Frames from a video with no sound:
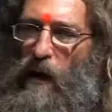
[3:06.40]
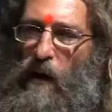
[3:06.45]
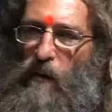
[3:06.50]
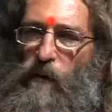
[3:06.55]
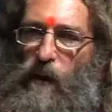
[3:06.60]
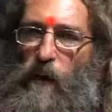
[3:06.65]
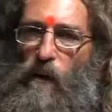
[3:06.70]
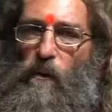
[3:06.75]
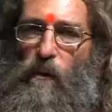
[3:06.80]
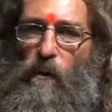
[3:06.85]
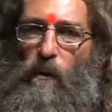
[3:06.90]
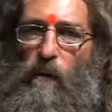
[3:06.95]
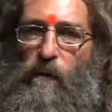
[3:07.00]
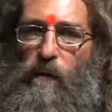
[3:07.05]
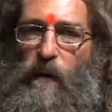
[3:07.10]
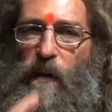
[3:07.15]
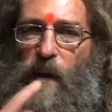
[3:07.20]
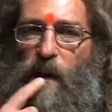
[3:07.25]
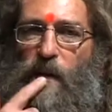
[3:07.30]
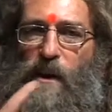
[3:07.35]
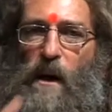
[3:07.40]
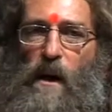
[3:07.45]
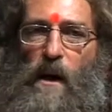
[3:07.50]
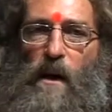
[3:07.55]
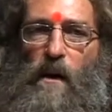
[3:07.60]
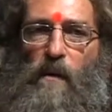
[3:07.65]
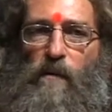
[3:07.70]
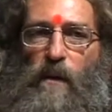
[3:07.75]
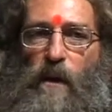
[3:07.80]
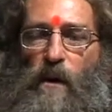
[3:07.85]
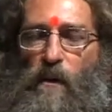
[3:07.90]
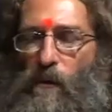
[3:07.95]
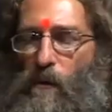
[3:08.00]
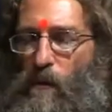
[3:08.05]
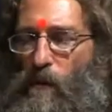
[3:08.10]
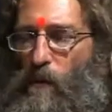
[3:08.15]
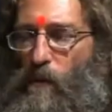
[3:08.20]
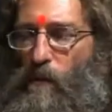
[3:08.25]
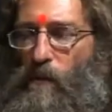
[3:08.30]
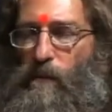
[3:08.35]
of the guru, from the tongue of the
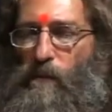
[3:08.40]
guru?